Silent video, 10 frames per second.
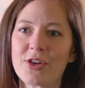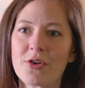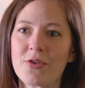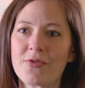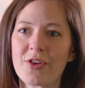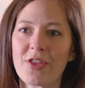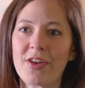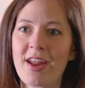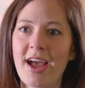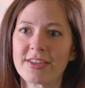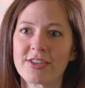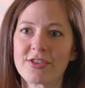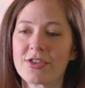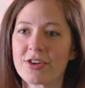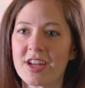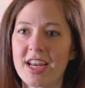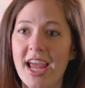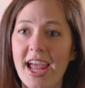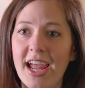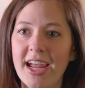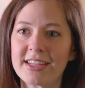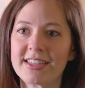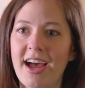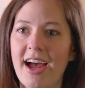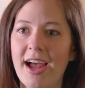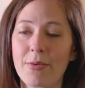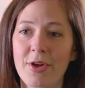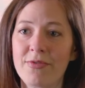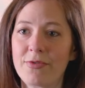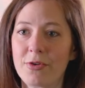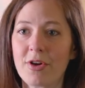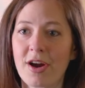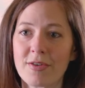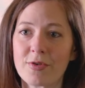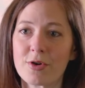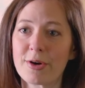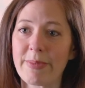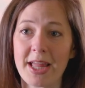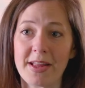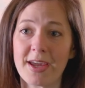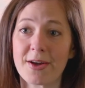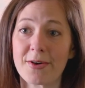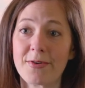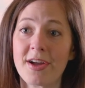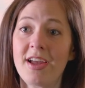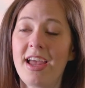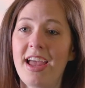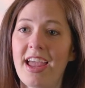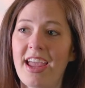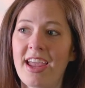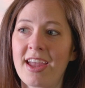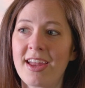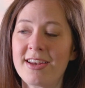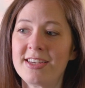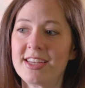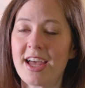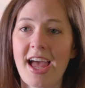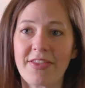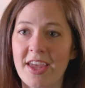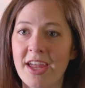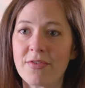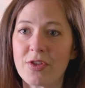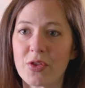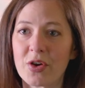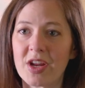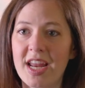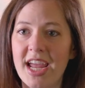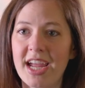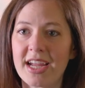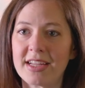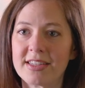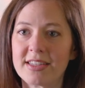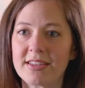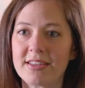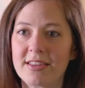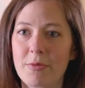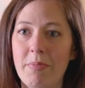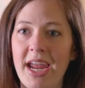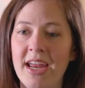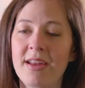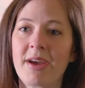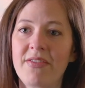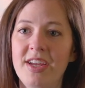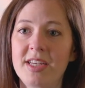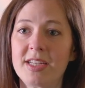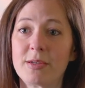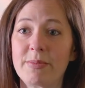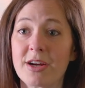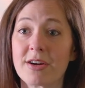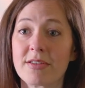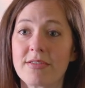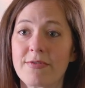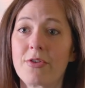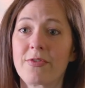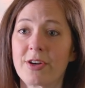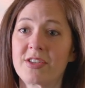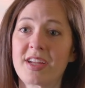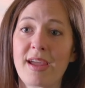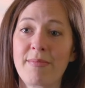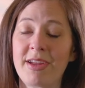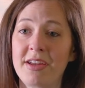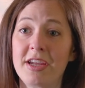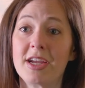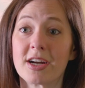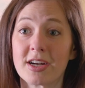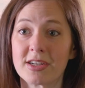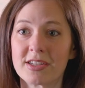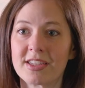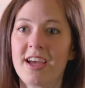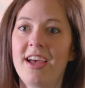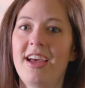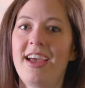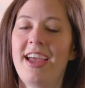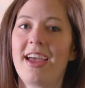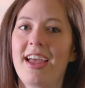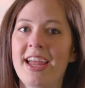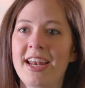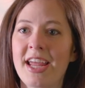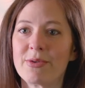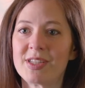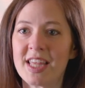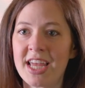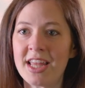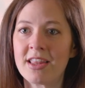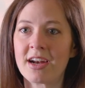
so for the next thirty days, I went full carnivore paleo, and at the end of the thirty days, the pain in my feet disappeared for the first time in years. And it was then